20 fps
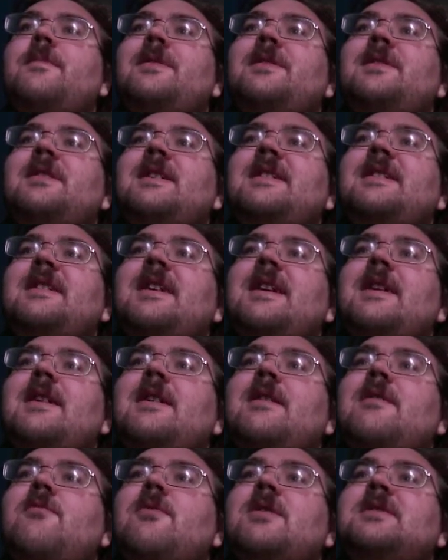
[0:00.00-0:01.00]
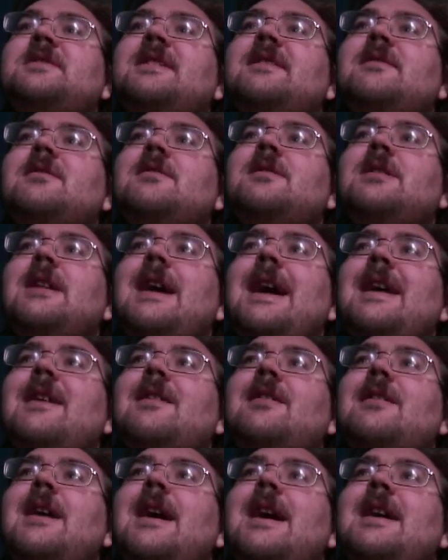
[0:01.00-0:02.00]
did they was it
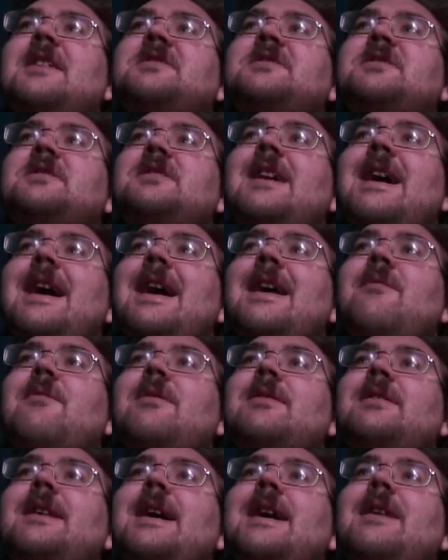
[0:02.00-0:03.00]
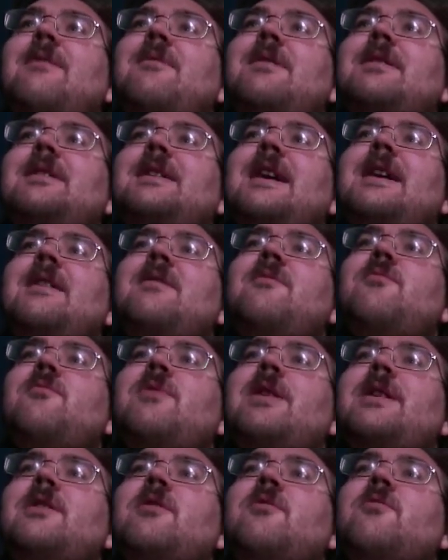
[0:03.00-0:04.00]
late last night when that
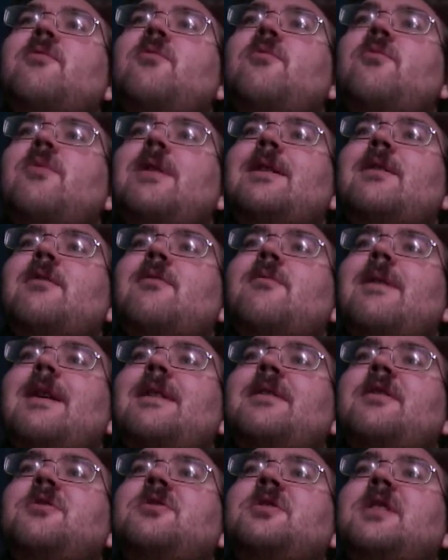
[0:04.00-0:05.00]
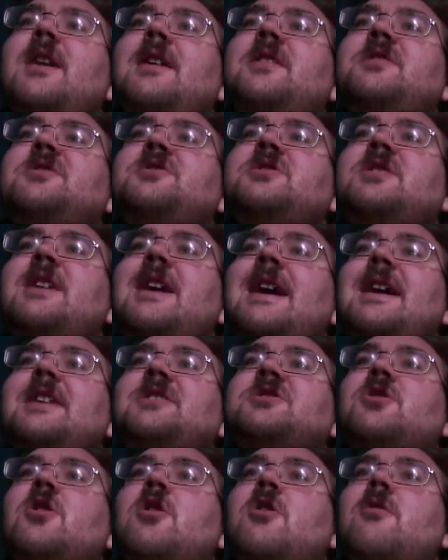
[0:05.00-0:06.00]
winter weather got
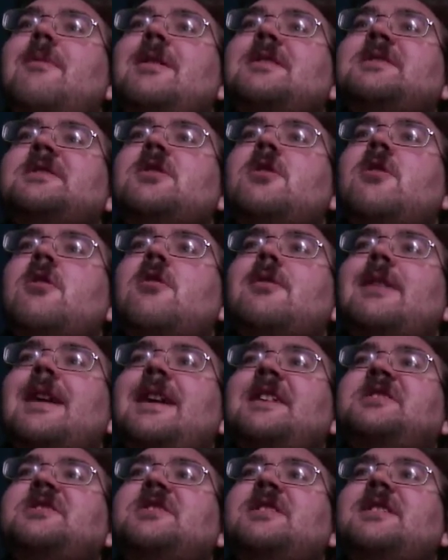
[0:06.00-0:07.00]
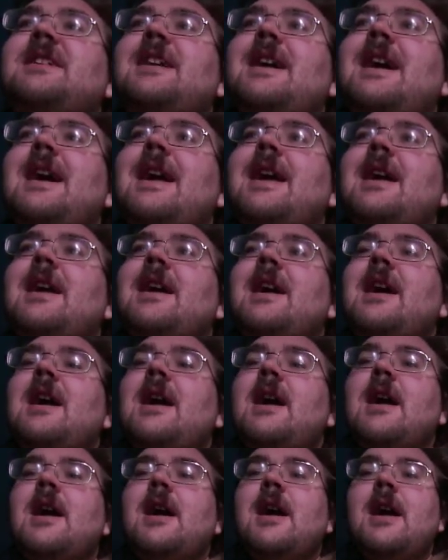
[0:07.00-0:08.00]
changed, or was it early today?
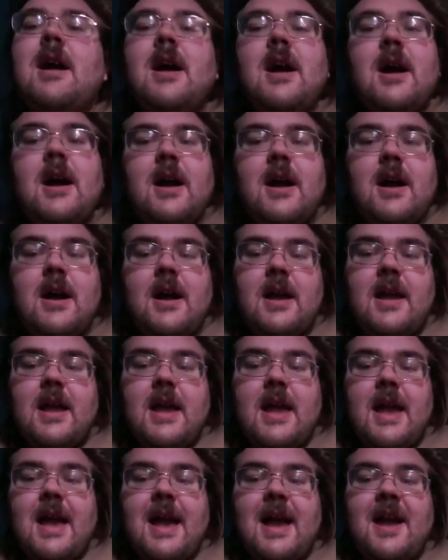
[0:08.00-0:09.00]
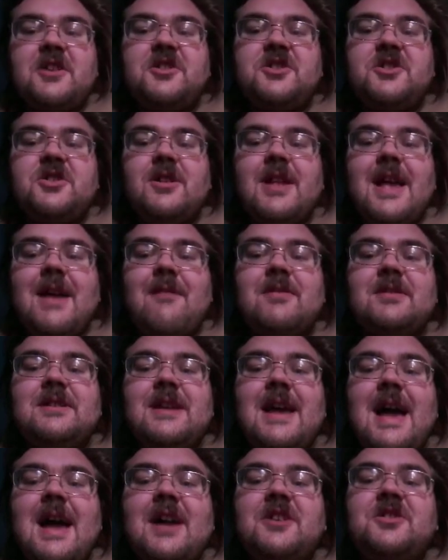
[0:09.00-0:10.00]
Actually it was
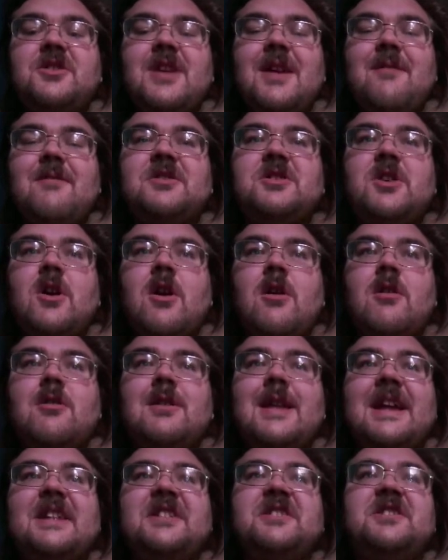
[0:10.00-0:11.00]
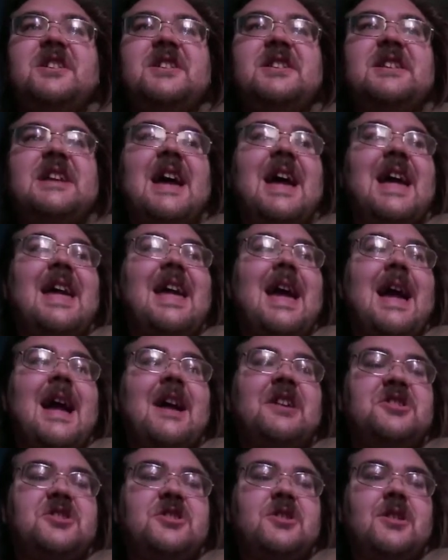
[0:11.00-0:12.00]
early today,
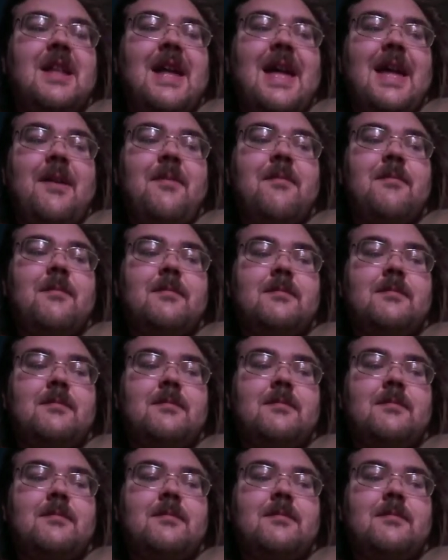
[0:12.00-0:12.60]
actually.